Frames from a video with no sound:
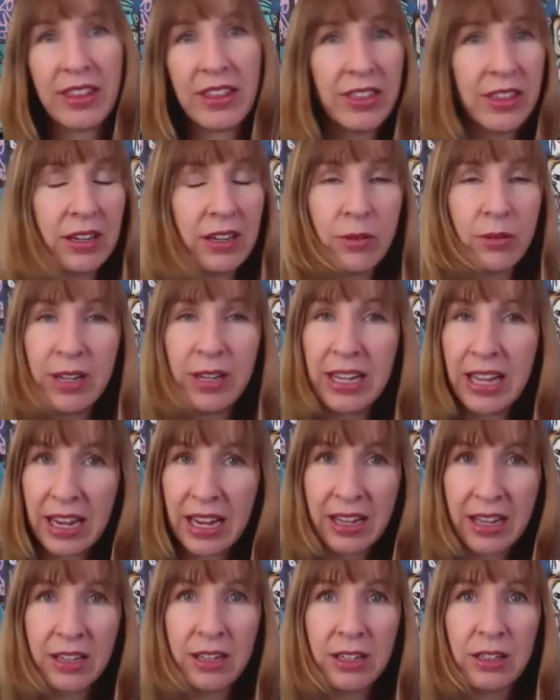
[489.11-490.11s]
I think we
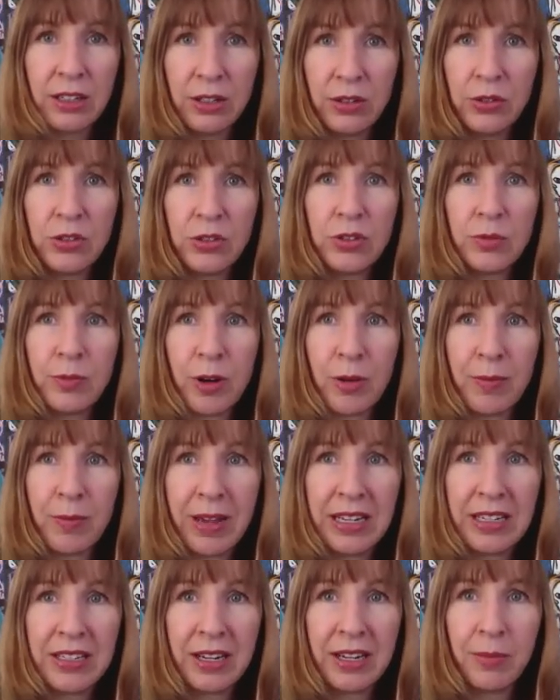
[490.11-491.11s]
can't lose
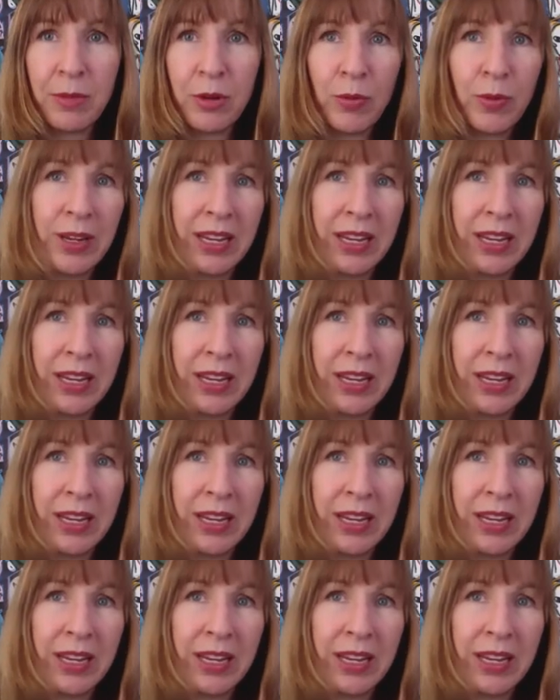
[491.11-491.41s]
momentum.